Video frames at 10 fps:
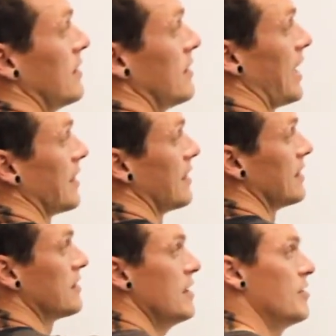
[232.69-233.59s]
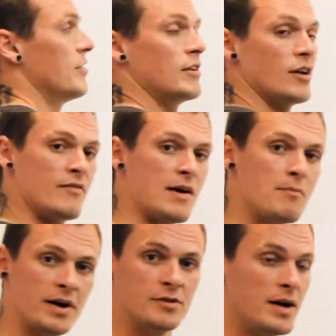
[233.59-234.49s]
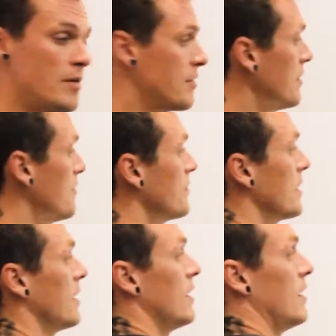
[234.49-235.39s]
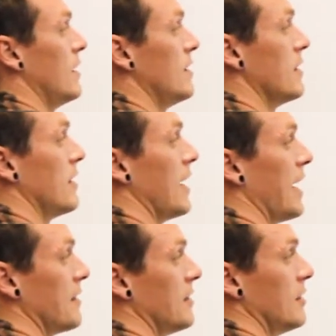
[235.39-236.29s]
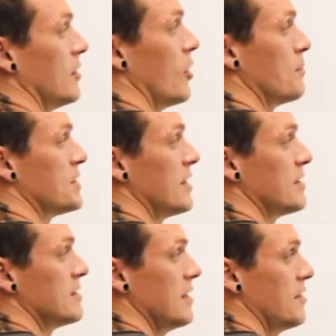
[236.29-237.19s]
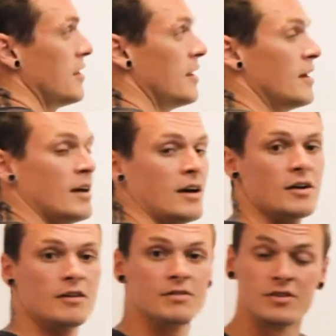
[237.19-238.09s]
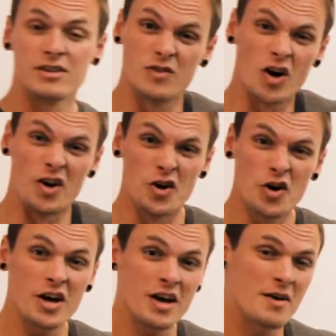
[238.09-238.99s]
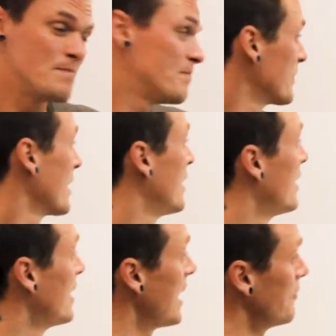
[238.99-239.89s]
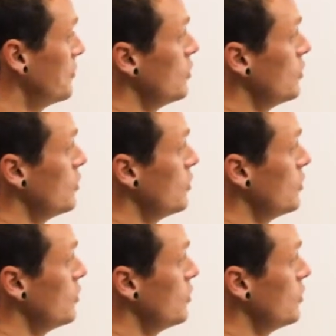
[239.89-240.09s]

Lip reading: adding little teeth, and you've got a vampire's mouth. You can add upturned teeth, and all of a sudden you've got an ogre. If you